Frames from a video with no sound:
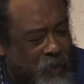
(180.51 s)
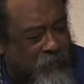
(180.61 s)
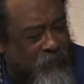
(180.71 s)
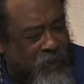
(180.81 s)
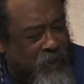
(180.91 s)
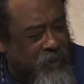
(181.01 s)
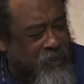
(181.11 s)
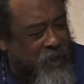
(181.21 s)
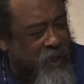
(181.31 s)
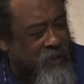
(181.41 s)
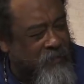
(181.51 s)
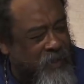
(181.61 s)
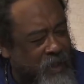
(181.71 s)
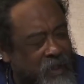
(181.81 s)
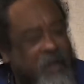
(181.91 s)
I feel this
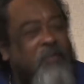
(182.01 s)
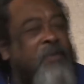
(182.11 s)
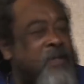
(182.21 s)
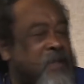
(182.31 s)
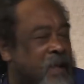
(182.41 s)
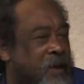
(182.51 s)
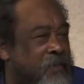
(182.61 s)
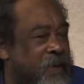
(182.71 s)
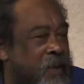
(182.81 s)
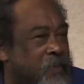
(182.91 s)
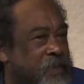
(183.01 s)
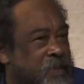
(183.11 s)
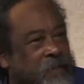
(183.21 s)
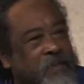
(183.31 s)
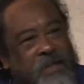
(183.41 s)
love and I give this love and I
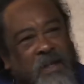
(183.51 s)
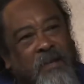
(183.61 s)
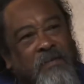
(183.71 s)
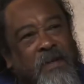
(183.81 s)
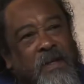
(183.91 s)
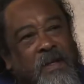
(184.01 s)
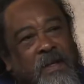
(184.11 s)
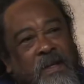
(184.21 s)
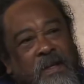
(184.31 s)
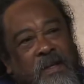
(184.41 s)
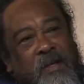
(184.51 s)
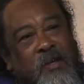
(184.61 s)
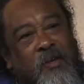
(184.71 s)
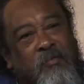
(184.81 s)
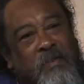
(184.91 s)
receive this love.
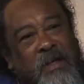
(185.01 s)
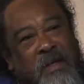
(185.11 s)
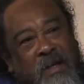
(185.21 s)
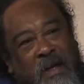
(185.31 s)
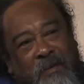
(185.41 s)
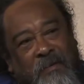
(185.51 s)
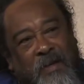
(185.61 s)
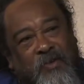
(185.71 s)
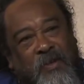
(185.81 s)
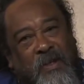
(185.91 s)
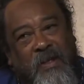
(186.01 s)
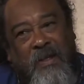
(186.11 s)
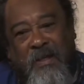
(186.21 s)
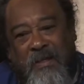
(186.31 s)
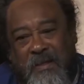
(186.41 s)
But the love
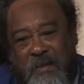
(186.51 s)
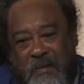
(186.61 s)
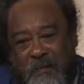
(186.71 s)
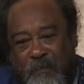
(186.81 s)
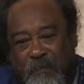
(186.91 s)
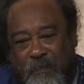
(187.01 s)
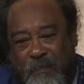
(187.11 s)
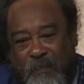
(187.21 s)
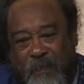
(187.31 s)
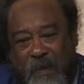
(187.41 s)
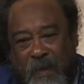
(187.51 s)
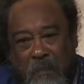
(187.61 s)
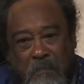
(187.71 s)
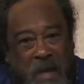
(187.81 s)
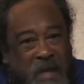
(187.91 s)
actually is the
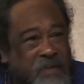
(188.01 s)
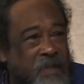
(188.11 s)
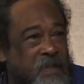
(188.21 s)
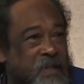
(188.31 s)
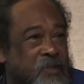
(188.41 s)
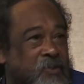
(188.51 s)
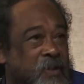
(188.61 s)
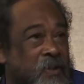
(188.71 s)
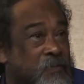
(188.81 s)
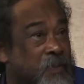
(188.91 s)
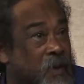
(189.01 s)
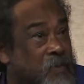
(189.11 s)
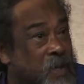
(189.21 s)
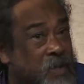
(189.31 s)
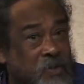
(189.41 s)
basis, actually, the
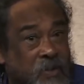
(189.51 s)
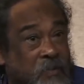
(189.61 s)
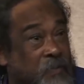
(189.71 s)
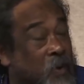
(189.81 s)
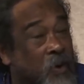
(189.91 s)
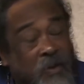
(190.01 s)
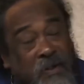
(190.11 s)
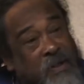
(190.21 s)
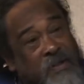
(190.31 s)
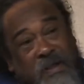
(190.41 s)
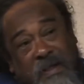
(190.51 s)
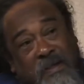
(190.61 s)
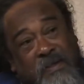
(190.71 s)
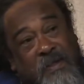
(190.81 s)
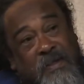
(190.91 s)
foundation of all things that
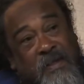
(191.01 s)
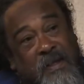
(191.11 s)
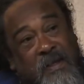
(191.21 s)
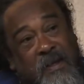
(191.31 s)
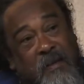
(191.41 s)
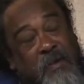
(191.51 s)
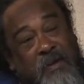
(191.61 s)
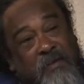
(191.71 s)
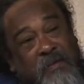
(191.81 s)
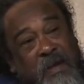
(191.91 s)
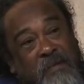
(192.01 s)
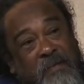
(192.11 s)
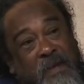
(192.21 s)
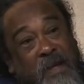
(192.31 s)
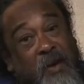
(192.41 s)
exist come out of
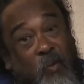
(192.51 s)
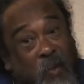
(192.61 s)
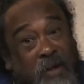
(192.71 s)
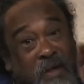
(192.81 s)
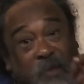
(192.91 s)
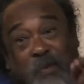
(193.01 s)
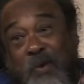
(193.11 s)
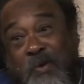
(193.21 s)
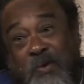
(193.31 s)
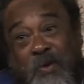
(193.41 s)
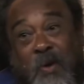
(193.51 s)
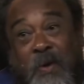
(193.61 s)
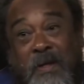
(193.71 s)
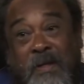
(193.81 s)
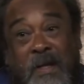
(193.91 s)
love. One day we're going to
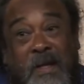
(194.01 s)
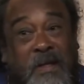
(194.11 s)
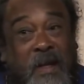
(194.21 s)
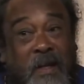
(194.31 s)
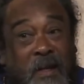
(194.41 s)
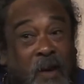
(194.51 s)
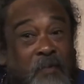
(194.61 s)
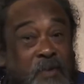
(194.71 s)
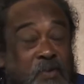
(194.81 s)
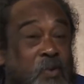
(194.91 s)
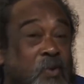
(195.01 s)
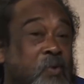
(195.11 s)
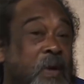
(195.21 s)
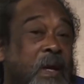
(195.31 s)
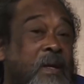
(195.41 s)
know it, that the love is so
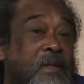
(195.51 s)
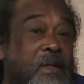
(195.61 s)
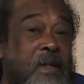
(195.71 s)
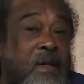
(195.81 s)
great